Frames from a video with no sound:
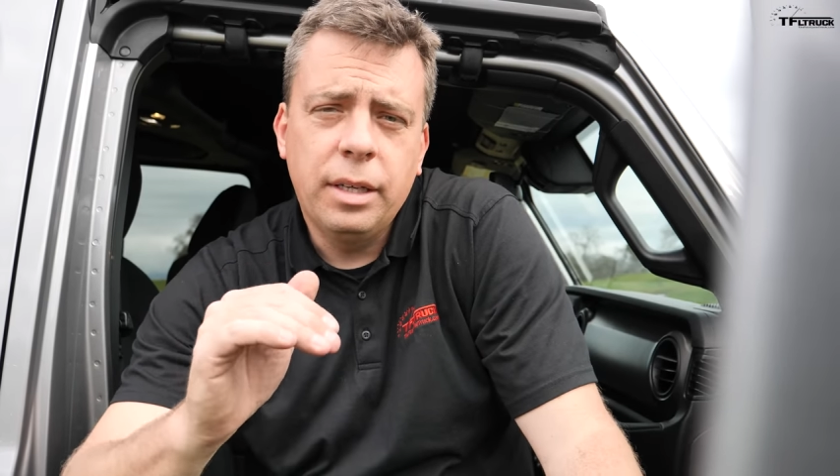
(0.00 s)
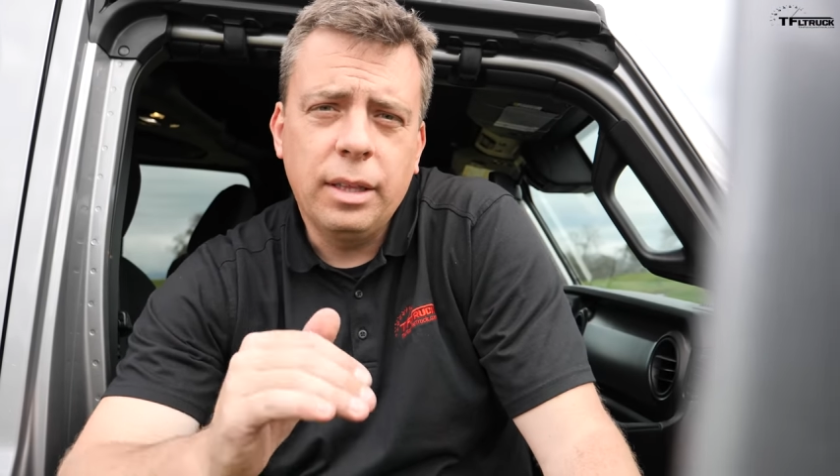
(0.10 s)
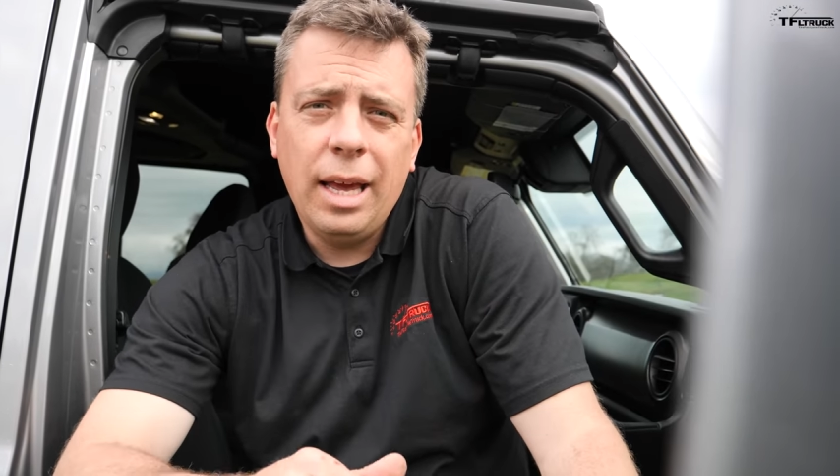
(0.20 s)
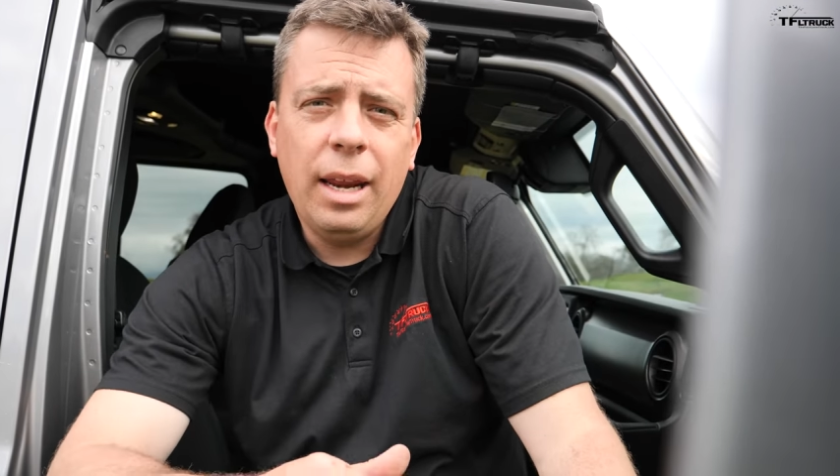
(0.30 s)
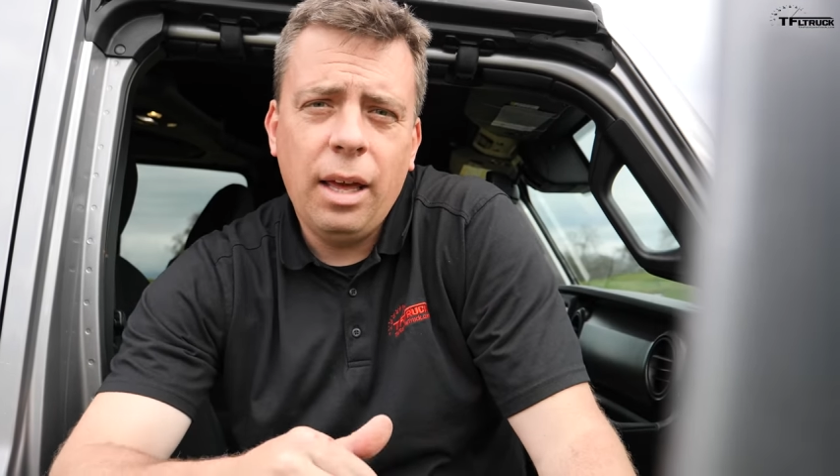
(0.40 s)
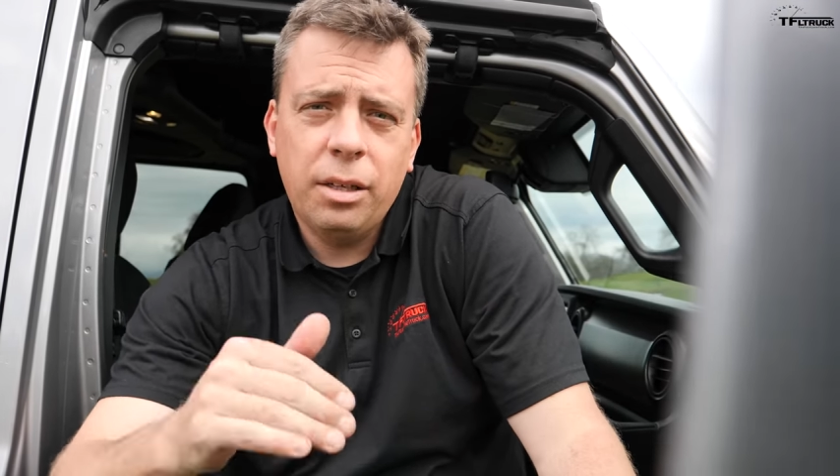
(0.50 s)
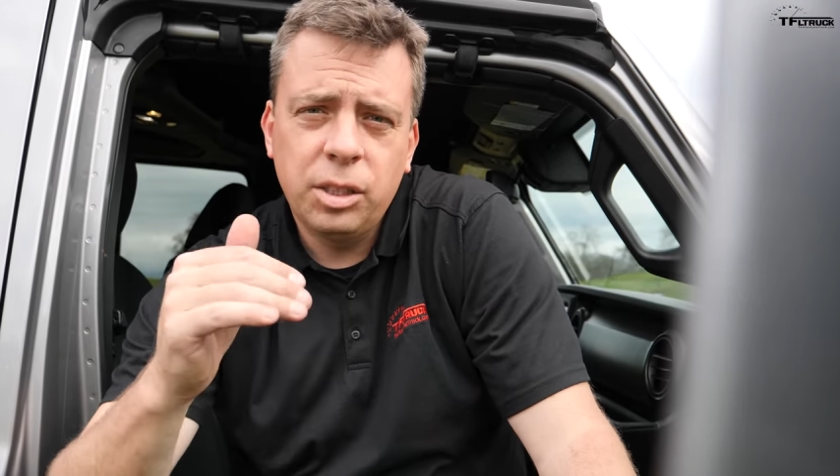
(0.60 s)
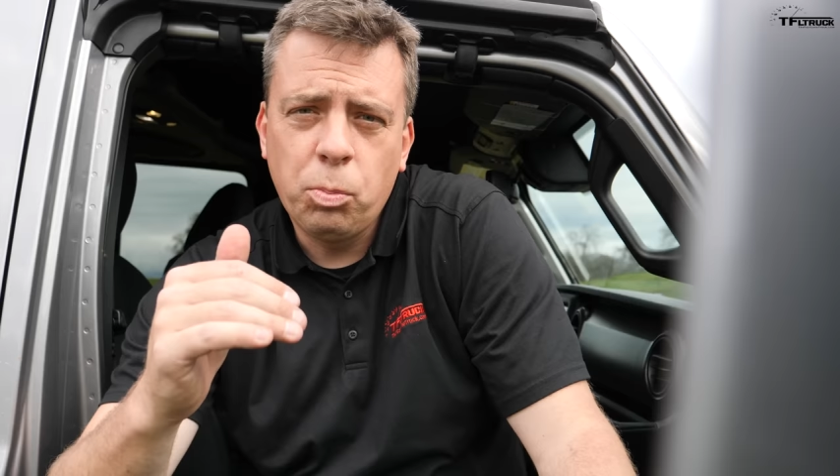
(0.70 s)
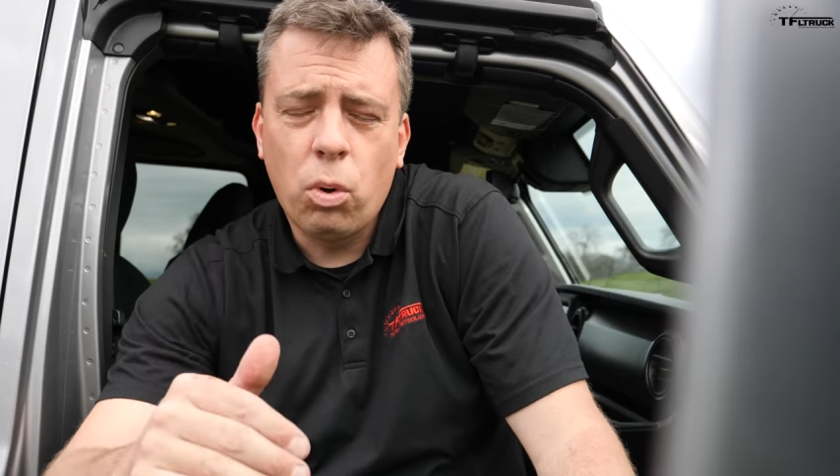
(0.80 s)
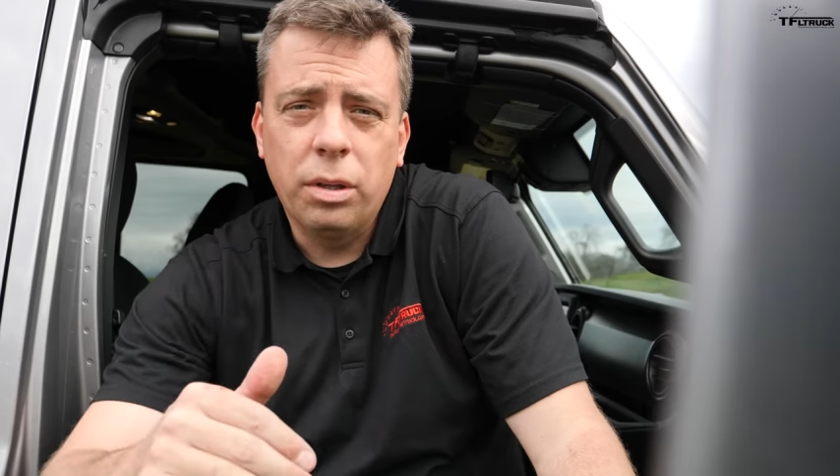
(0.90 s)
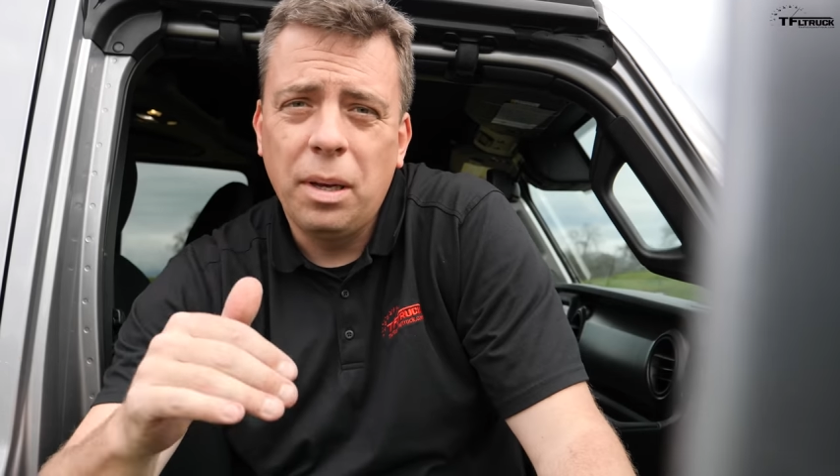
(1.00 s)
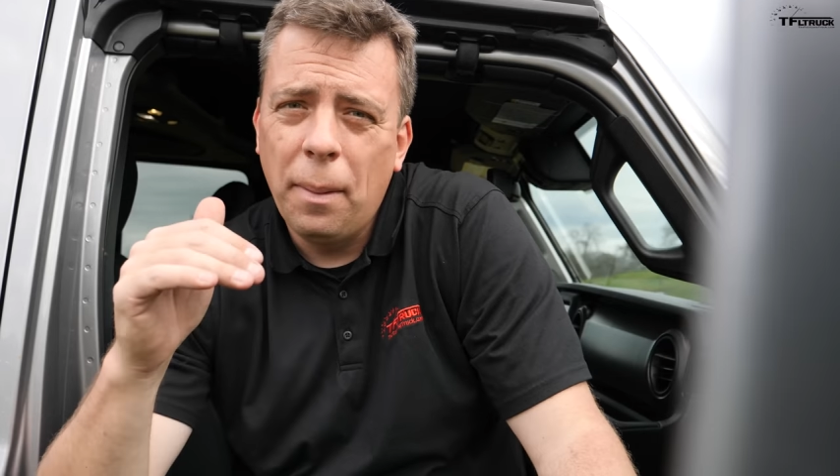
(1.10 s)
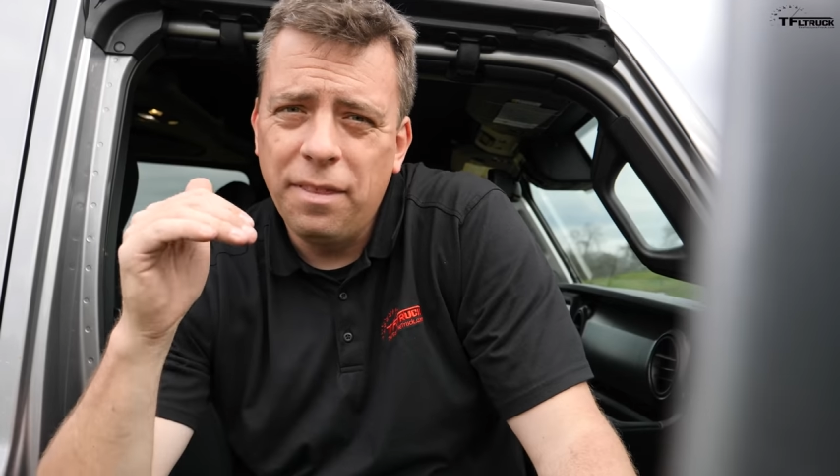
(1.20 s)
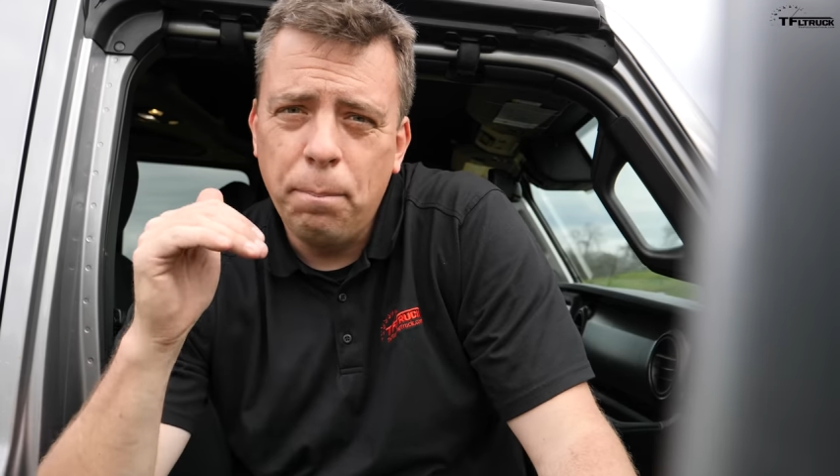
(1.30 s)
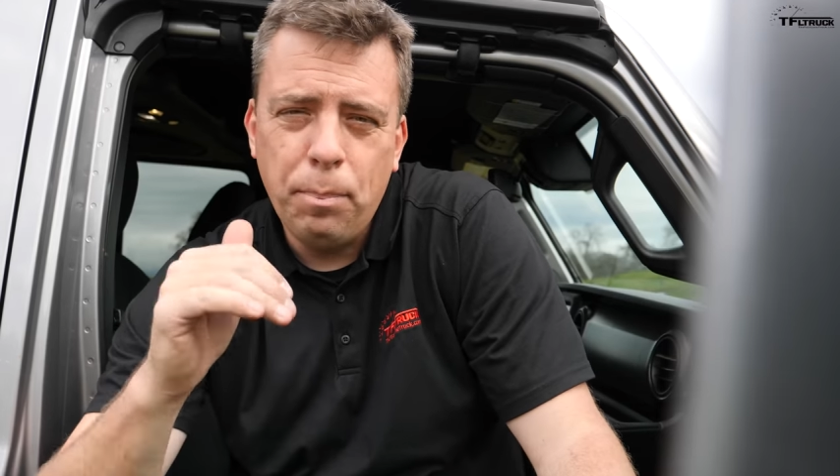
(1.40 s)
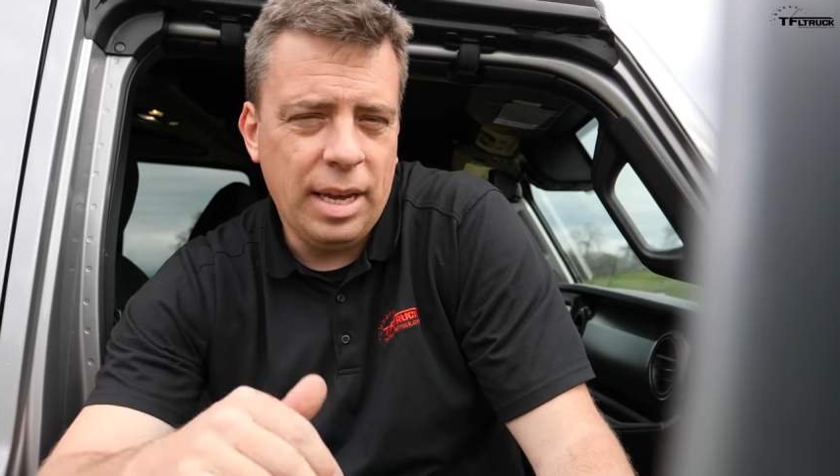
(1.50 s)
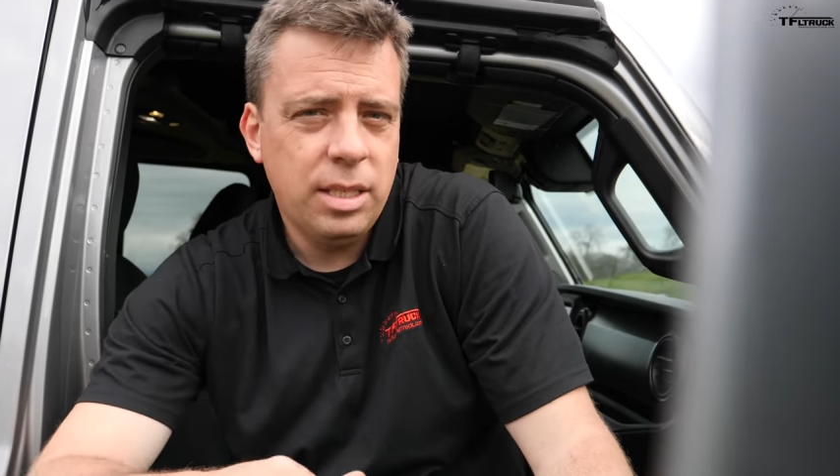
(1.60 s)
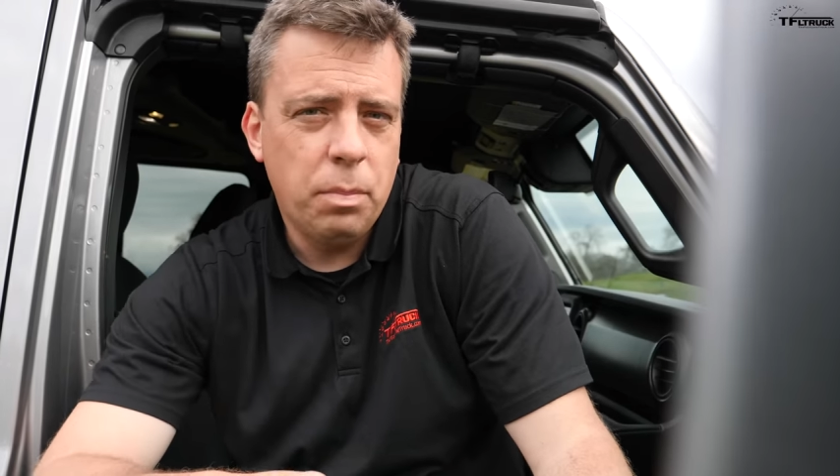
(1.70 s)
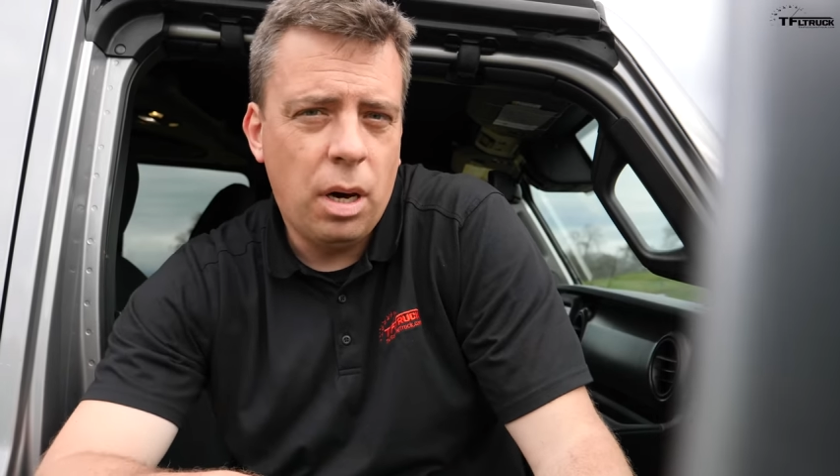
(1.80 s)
Gladiator Sport, the base